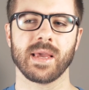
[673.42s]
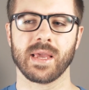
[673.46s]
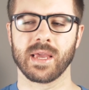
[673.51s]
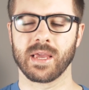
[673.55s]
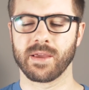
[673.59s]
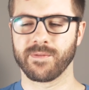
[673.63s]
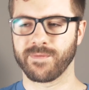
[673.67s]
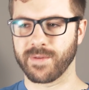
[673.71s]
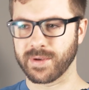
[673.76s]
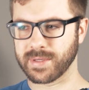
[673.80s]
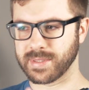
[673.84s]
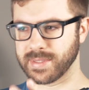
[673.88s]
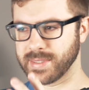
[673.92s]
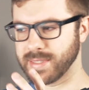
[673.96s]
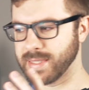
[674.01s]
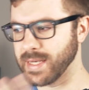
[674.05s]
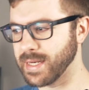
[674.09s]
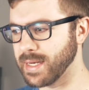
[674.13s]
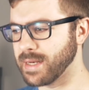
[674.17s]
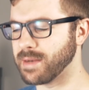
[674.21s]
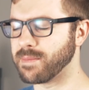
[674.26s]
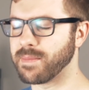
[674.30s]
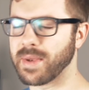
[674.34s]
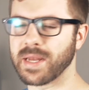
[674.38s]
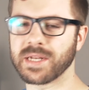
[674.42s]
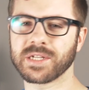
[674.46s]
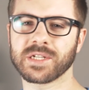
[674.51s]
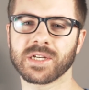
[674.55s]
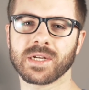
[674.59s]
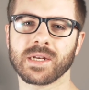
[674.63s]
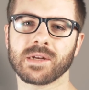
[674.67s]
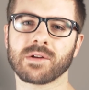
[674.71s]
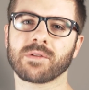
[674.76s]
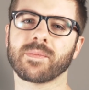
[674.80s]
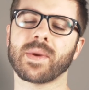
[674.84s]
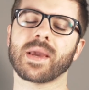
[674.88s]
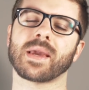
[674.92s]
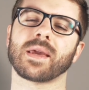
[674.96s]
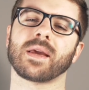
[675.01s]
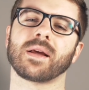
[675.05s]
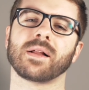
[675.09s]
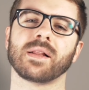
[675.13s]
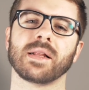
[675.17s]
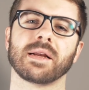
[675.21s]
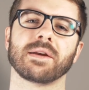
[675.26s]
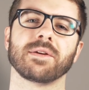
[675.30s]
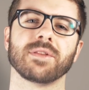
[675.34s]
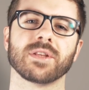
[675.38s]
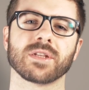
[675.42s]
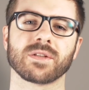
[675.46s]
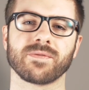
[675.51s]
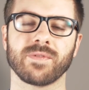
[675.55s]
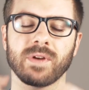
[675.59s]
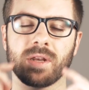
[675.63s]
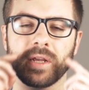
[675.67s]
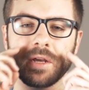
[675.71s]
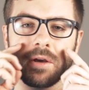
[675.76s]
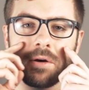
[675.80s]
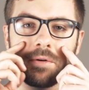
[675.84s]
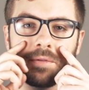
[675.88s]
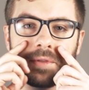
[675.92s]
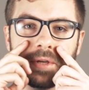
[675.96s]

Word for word: If I didn't mention it or make it clear in this video,